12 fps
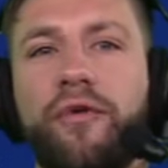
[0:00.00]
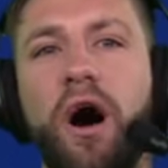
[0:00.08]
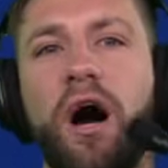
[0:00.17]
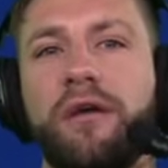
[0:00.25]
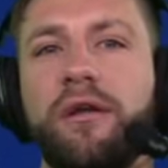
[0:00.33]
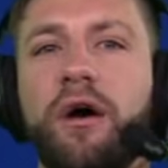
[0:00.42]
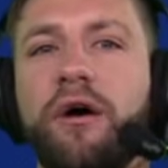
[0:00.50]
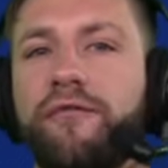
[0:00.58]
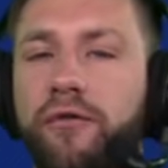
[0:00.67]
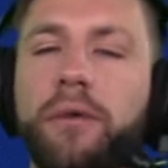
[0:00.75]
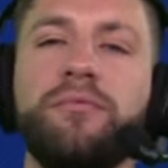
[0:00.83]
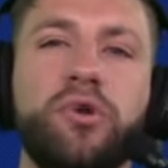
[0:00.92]
on
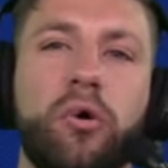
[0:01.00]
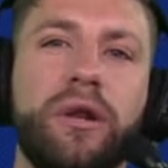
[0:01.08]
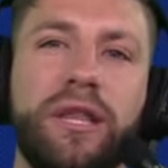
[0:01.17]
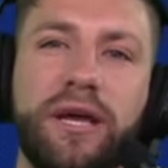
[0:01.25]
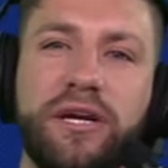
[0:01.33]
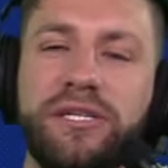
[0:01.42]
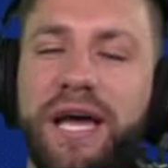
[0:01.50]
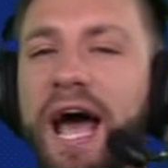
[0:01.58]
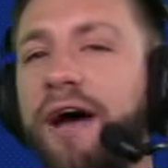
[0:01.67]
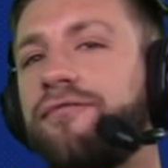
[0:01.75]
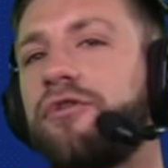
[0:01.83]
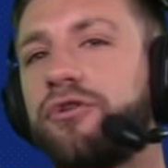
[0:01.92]
from Jordan Hicks
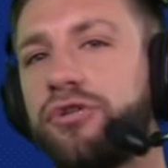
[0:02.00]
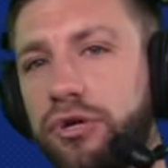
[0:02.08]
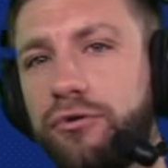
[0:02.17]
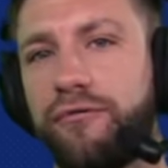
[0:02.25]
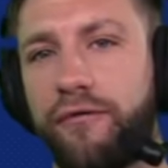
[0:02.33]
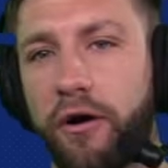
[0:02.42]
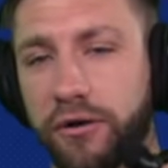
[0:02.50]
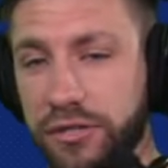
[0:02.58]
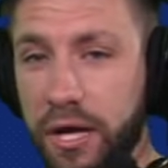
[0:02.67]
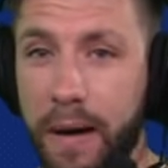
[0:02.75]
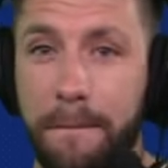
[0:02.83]
after June 1st.